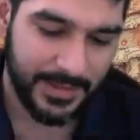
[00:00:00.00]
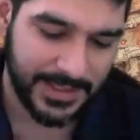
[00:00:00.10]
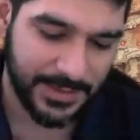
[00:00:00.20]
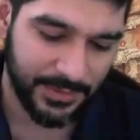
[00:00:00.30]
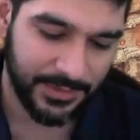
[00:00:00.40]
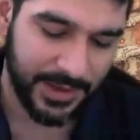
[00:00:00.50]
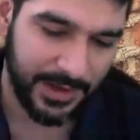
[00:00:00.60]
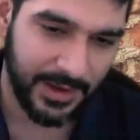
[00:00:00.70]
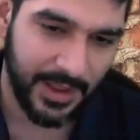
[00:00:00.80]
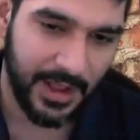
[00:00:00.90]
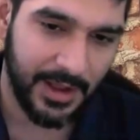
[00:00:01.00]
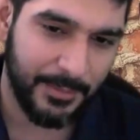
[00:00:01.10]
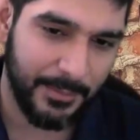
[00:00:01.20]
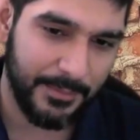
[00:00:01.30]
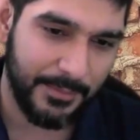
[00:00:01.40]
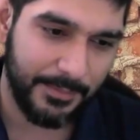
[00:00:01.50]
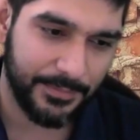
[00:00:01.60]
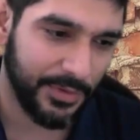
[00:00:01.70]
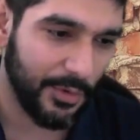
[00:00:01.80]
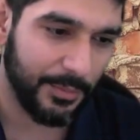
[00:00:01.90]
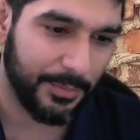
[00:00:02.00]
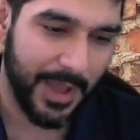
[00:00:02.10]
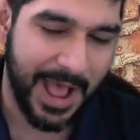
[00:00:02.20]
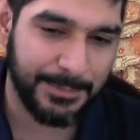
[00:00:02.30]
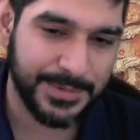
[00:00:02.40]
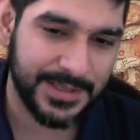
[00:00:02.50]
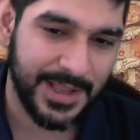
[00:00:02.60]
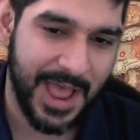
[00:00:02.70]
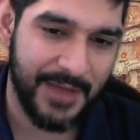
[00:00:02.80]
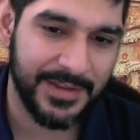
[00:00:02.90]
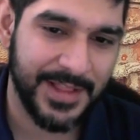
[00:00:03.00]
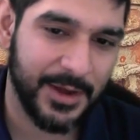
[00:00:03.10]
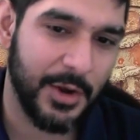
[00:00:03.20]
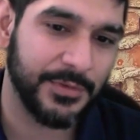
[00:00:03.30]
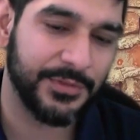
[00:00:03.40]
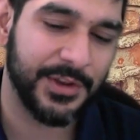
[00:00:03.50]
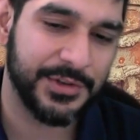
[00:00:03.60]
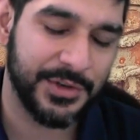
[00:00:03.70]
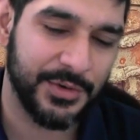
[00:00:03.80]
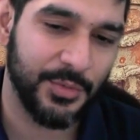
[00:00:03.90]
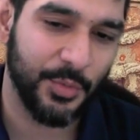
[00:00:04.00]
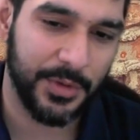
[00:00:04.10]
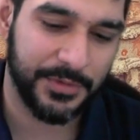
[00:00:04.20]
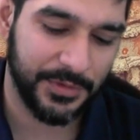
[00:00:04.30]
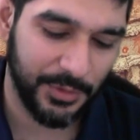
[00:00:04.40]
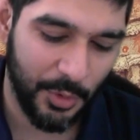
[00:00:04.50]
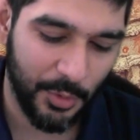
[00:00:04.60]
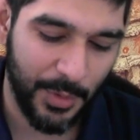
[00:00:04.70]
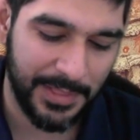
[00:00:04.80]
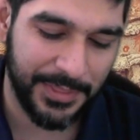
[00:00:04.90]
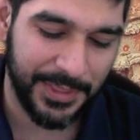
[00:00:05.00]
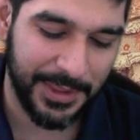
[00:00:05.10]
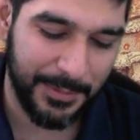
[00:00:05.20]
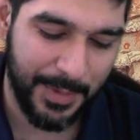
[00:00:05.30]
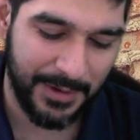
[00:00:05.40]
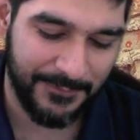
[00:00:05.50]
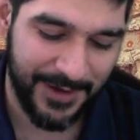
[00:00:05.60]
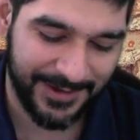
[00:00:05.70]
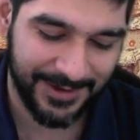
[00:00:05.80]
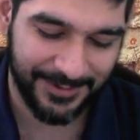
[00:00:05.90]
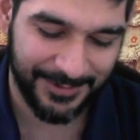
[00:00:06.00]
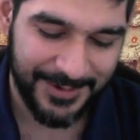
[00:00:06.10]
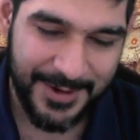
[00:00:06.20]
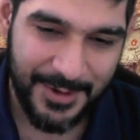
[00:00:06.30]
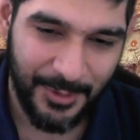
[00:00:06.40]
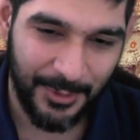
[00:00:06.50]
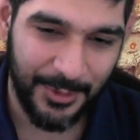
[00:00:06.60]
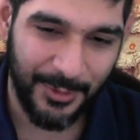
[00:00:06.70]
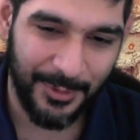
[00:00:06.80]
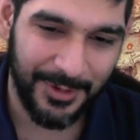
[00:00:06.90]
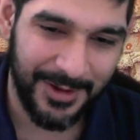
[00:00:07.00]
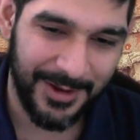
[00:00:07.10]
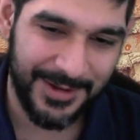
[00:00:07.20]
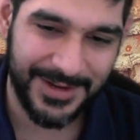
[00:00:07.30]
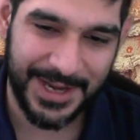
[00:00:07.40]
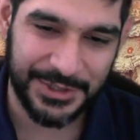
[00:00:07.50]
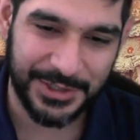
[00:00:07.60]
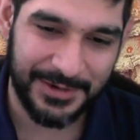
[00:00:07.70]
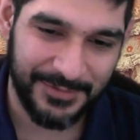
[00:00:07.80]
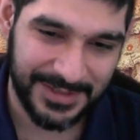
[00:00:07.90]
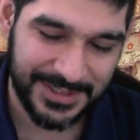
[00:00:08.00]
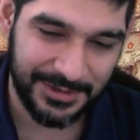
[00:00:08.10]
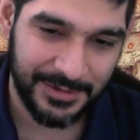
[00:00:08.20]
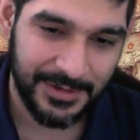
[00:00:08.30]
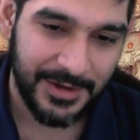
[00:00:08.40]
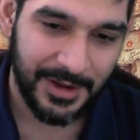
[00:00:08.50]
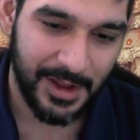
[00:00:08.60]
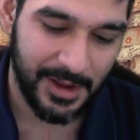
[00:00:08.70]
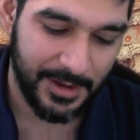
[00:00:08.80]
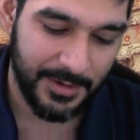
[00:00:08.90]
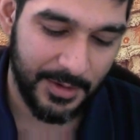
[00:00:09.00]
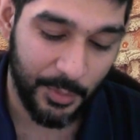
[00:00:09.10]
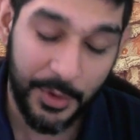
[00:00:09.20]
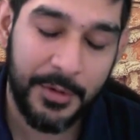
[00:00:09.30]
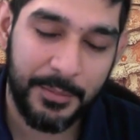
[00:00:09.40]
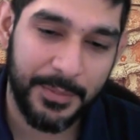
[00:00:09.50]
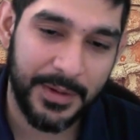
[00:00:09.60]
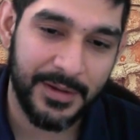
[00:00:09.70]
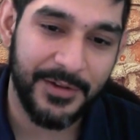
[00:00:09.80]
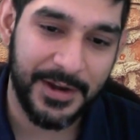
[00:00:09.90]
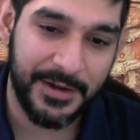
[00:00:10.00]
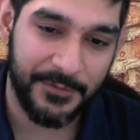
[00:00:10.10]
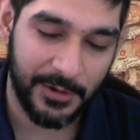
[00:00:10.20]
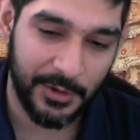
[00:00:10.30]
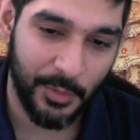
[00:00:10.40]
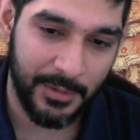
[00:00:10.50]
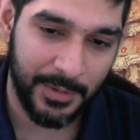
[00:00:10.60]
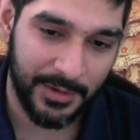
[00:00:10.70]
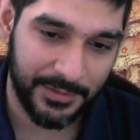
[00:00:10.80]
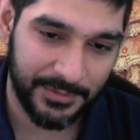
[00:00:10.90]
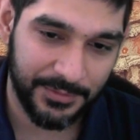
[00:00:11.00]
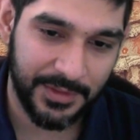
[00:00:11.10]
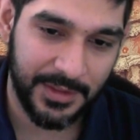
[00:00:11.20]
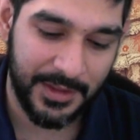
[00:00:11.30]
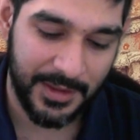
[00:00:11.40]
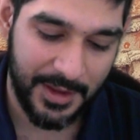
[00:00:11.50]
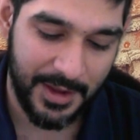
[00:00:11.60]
that sort of thing. So perhaps having that conversation with your wealthy benefactor or your angel investor wouldn't be a very difficult one because of the